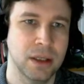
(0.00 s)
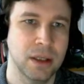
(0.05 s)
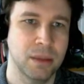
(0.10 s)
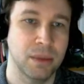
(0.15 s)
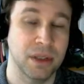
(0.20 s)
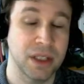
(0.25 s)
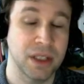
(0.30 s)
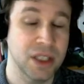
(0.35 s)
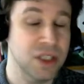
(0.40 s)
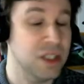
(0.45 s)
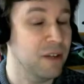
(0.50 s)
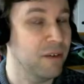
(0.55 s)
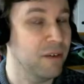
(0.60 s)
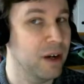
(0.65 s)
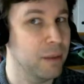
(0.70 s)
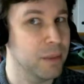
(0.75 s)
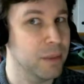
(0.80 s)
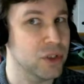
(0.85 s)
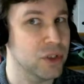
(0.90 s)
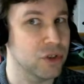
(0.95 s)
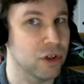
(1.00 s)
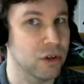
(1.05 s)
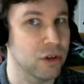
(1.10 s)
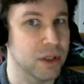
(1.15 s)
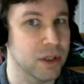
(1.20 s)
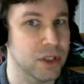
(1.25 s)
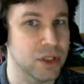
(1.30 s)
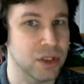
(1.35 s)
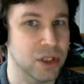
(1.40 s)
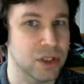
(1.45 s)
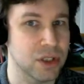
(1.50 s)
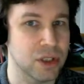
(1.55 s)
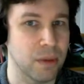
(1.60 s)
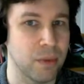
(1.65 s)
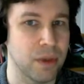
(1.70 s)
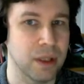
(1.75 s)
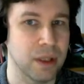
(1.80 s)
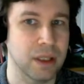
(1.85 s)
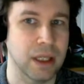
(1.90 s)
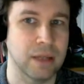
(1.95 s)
But this development server is not something